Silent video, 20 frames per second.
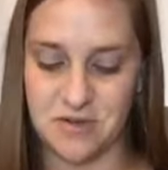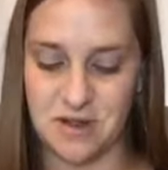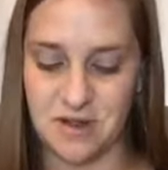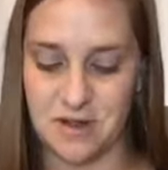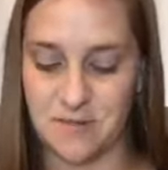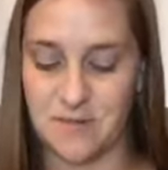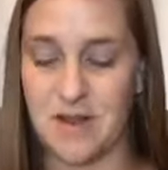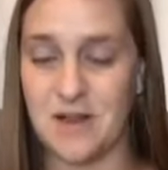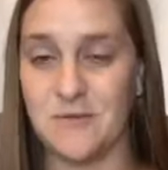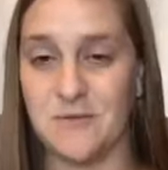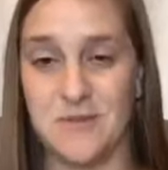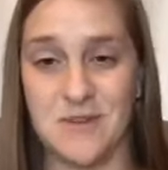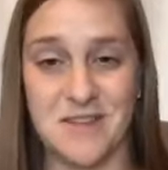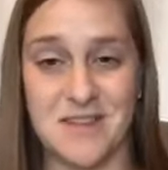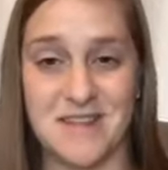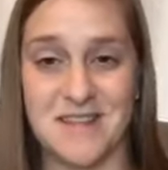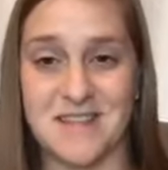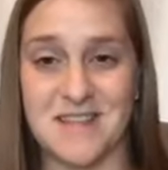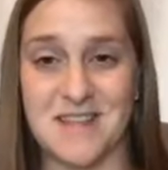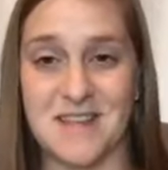I'm really
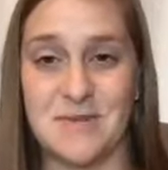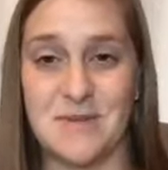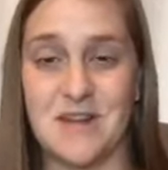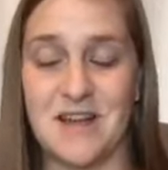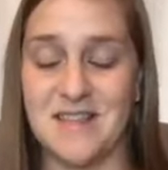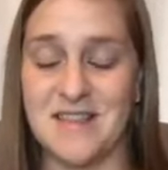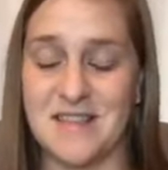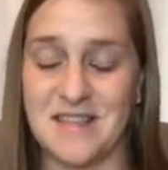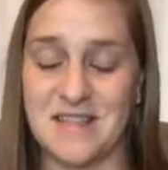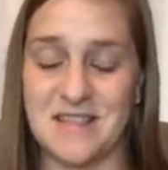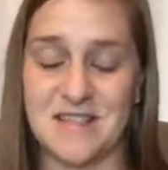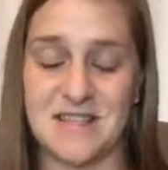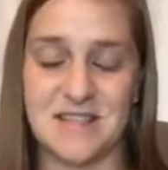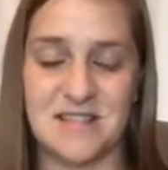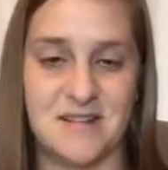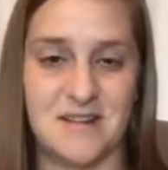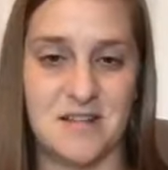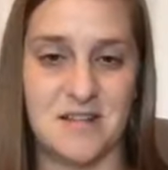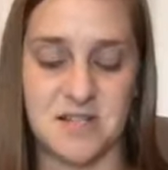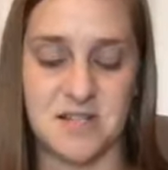excited about it. I think this is
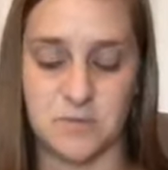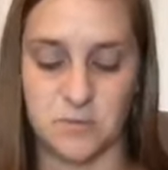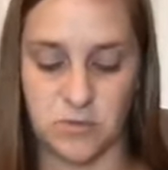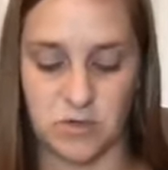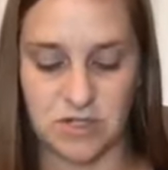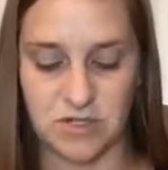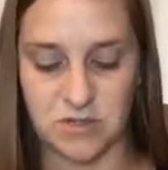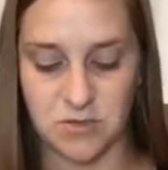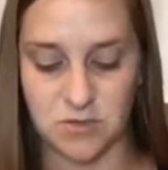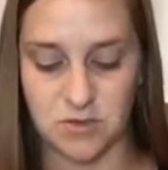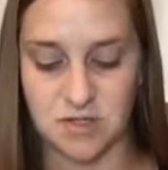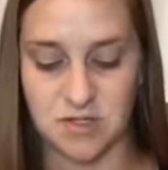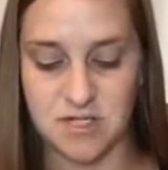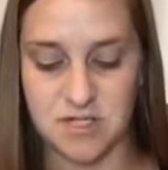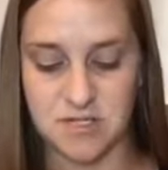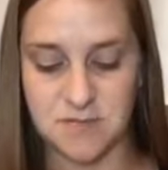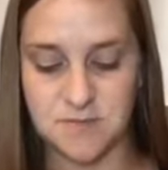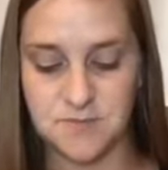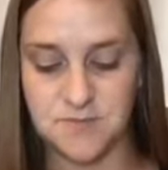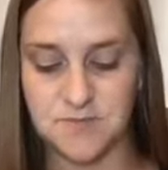an awesome resource.